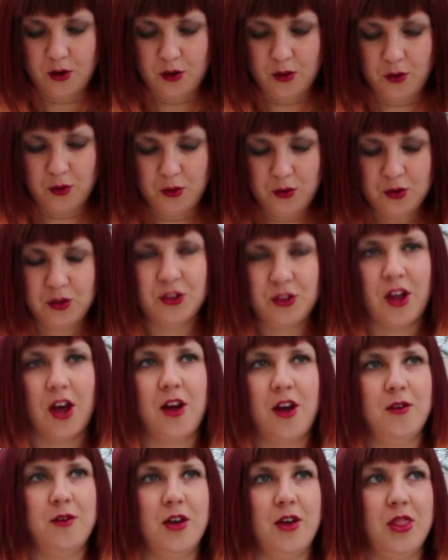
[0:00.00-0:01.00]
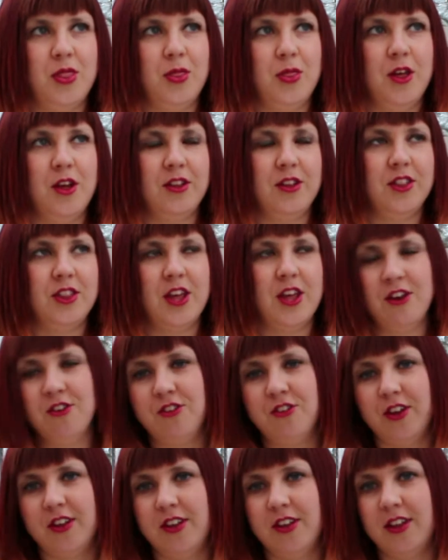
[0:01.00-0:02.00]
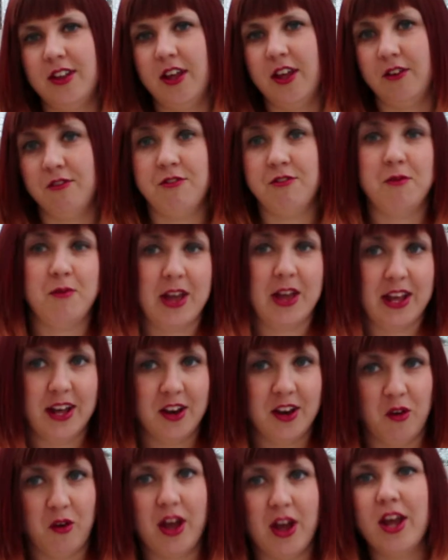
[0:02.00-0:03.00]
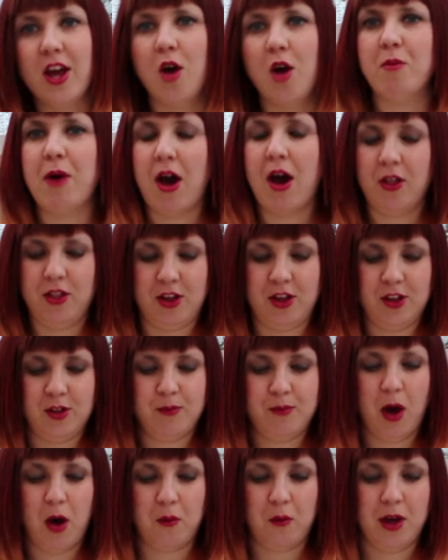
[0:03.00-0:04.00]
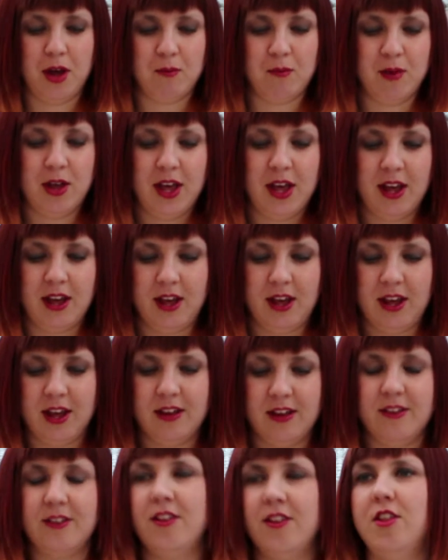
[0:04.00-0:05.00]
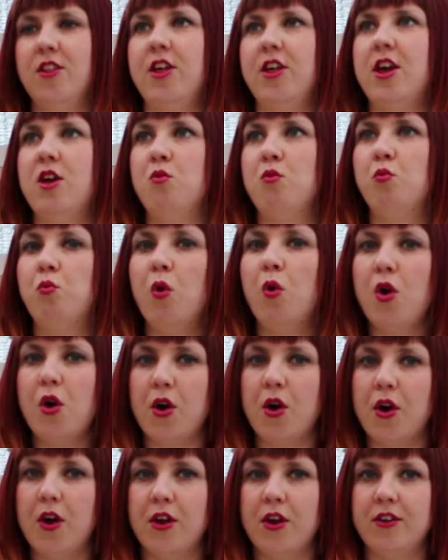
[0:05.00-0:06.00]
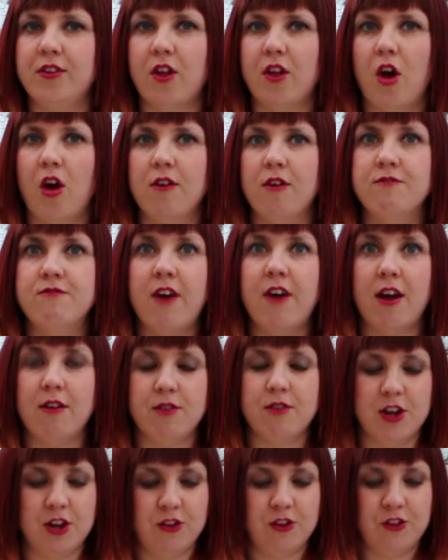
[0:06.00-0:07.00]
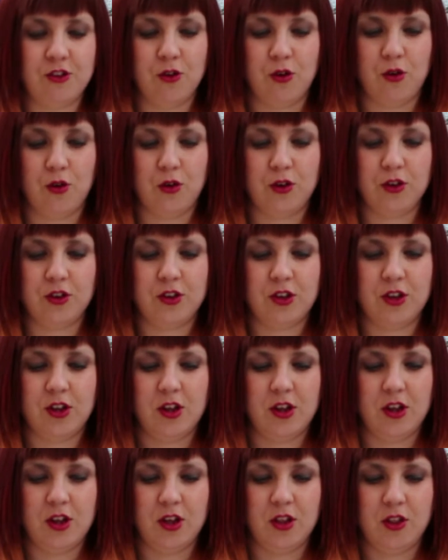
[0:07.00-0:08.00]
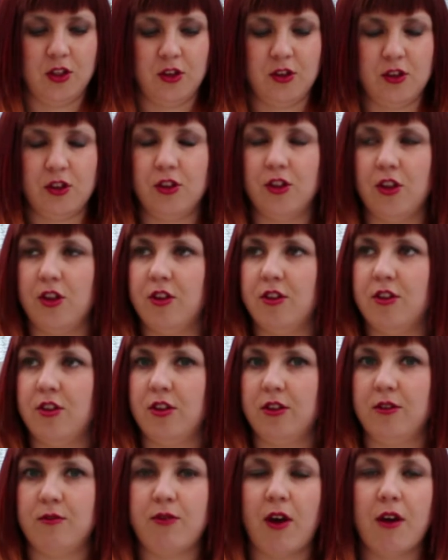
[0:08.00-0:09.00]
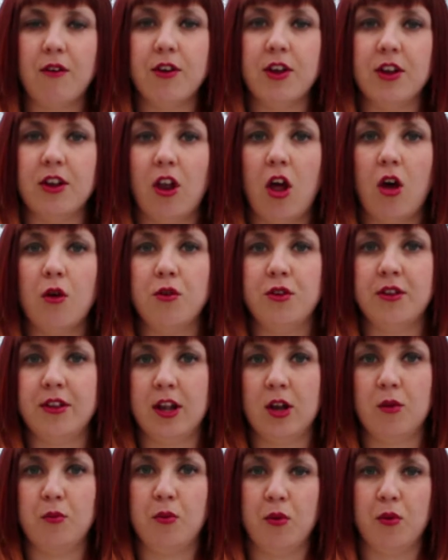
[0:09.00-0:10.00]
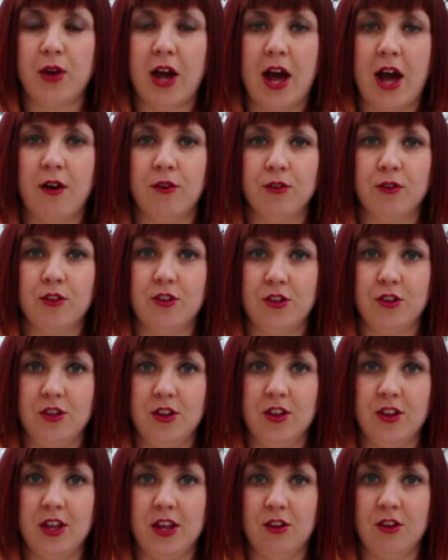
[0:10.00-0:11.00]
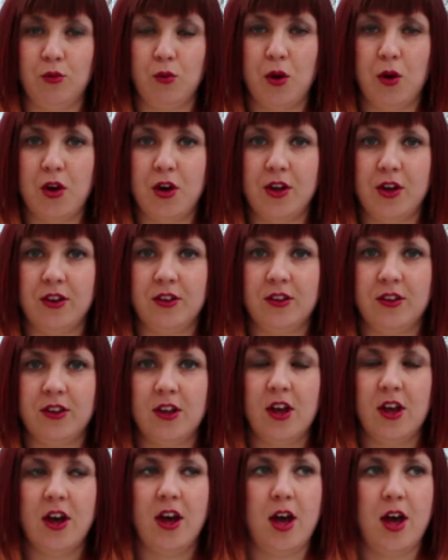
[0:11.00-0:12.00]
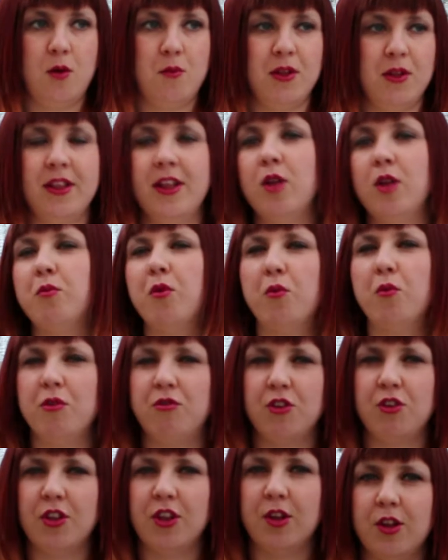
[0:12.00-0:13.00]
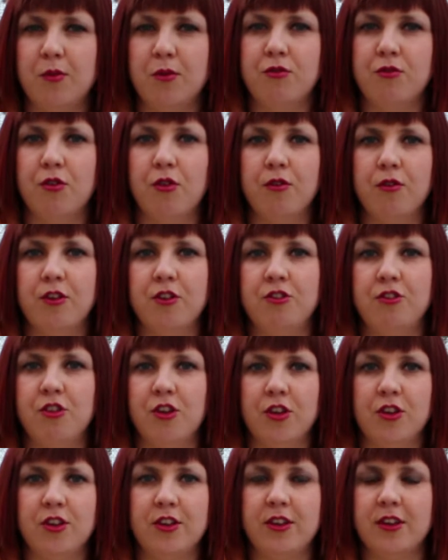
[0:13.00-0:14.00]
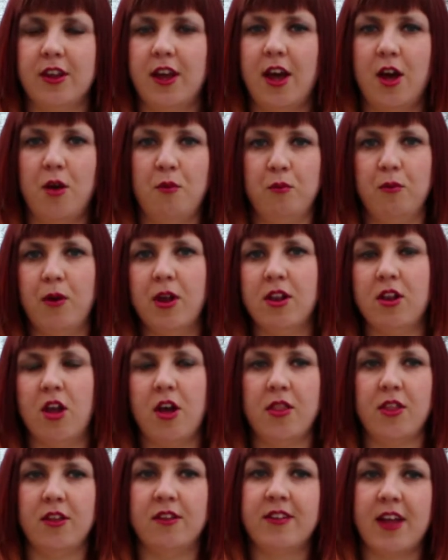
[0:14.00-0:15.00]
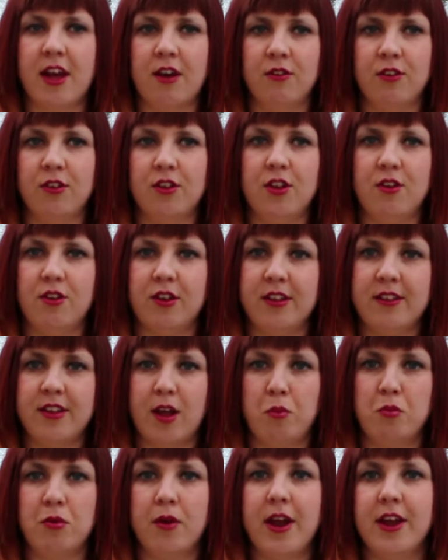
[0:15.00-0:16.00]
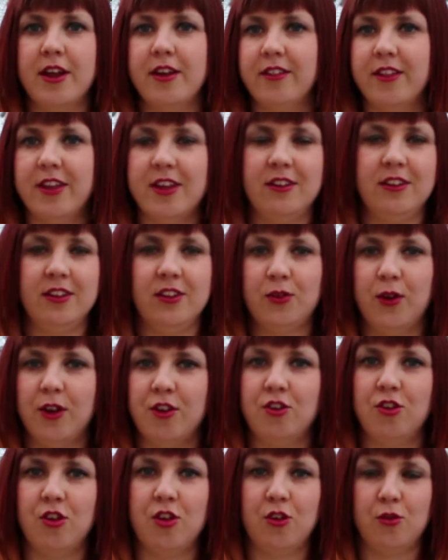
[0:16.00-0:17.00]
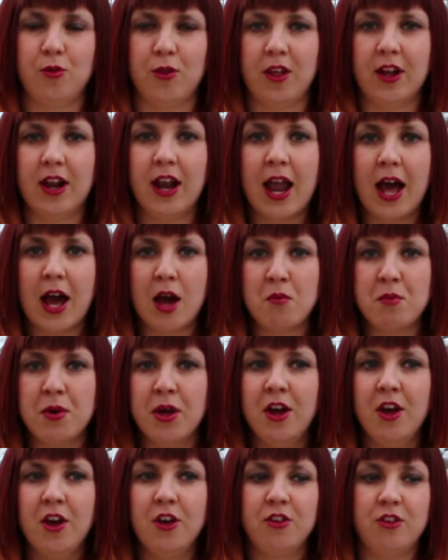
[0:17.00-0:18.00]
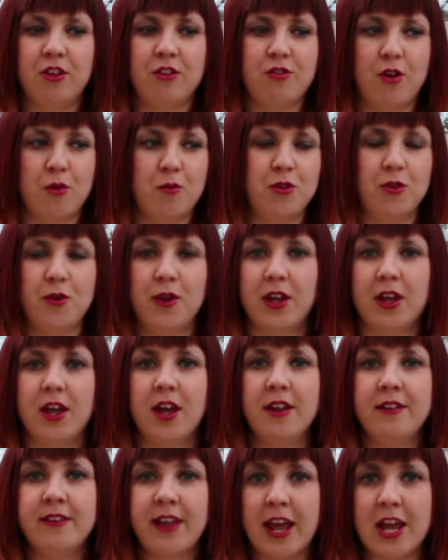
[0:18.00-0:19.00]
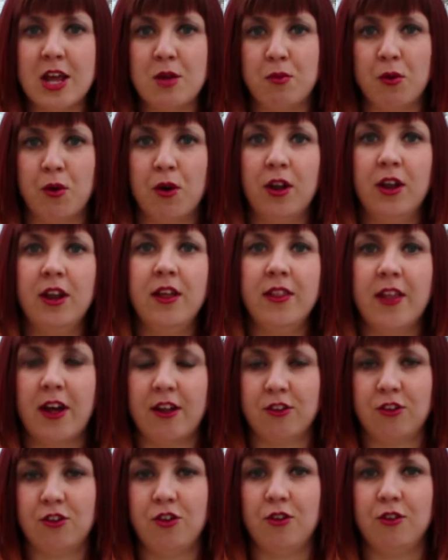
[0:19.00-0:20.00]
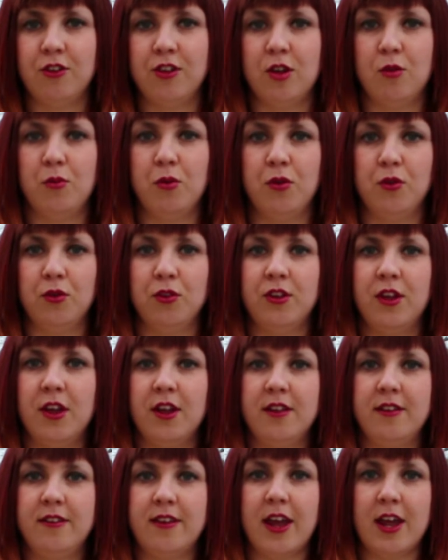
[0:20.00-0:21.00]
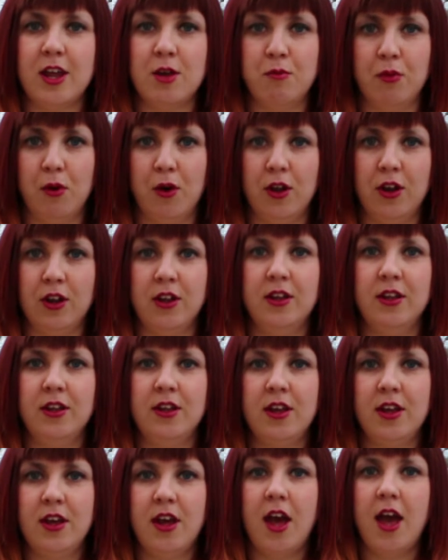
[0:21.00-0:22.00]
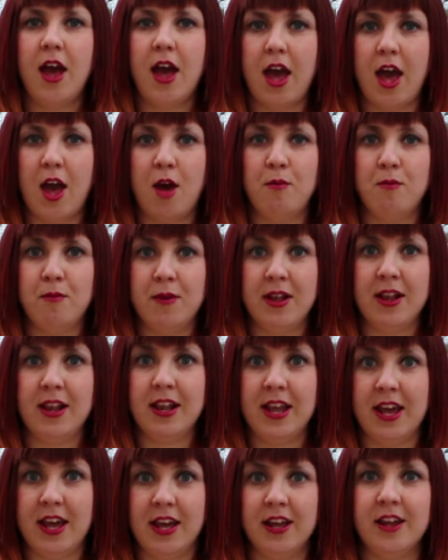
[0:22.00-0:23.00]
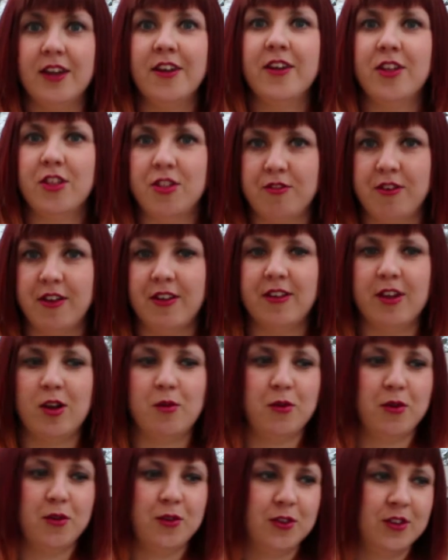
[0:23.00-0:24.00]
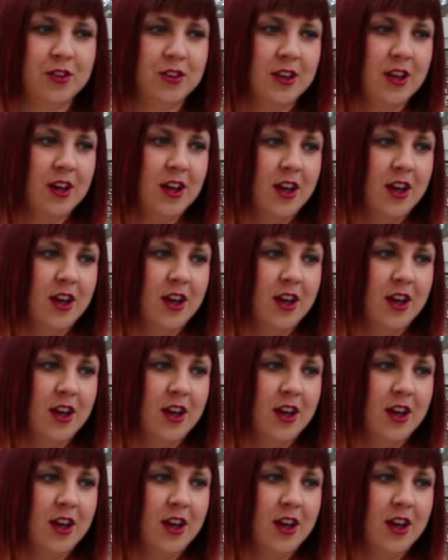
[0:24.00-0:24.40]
Also, the interesting thing for me anyway about this poem is that the words are very short. There's very low syllable count to these words. A syllable, we've done before, is just like the sounds that you can separate. The easiest way to do it is with a clap. So if I'm doing table, that's 2 syllables. Table, Emily, 3 syllables.